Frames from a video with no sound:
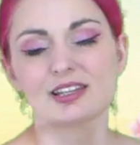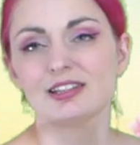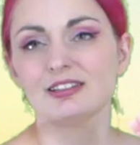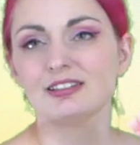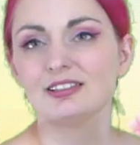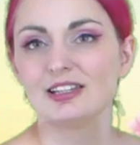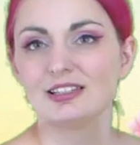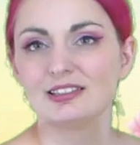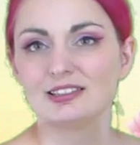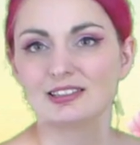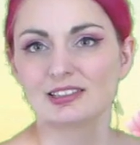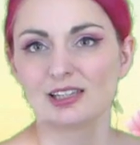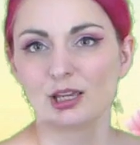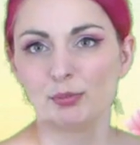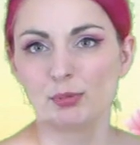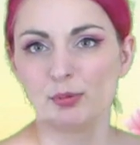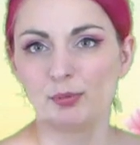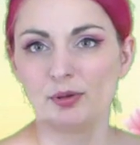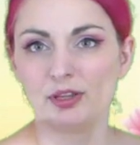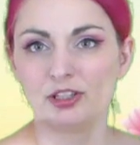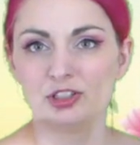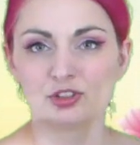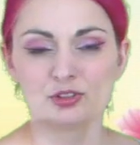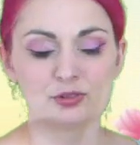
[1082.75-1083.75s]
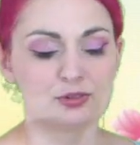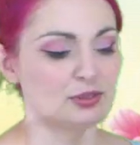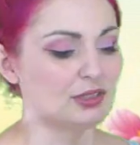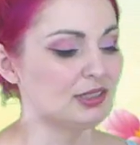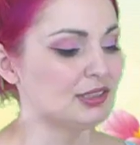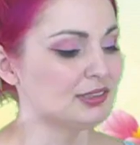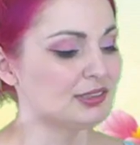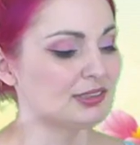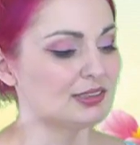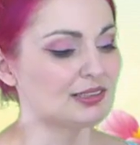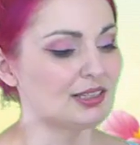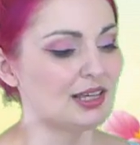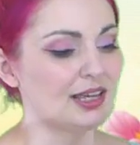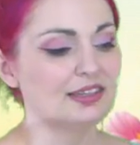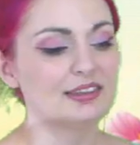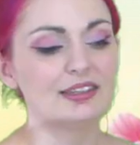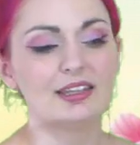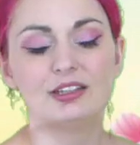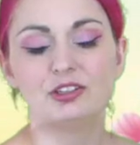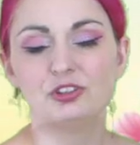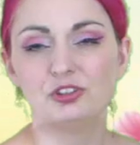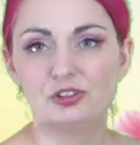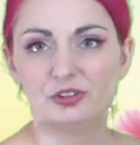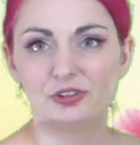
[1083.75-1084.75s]
and then skip a pinch twist and
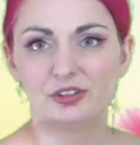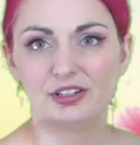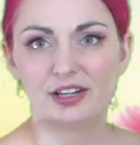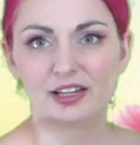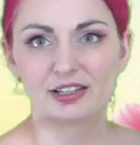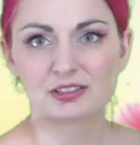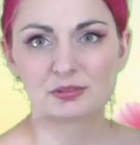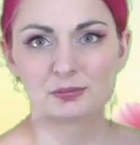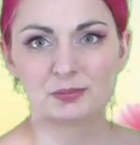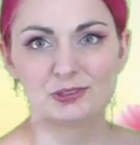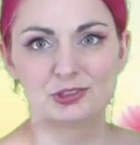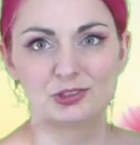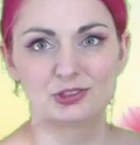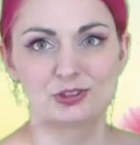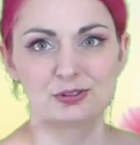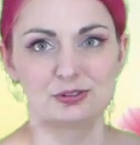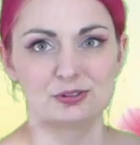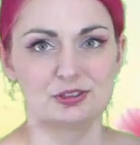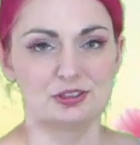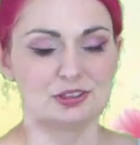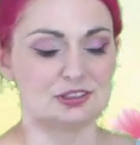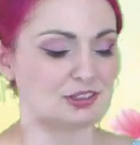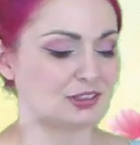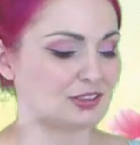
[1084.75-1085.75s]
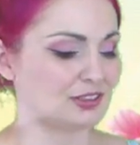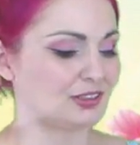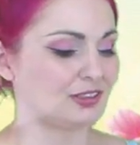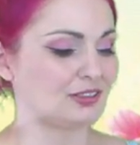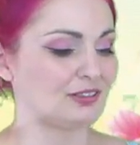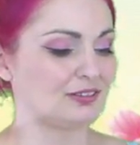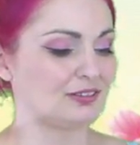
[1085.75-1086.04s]
then do the next pinch twist.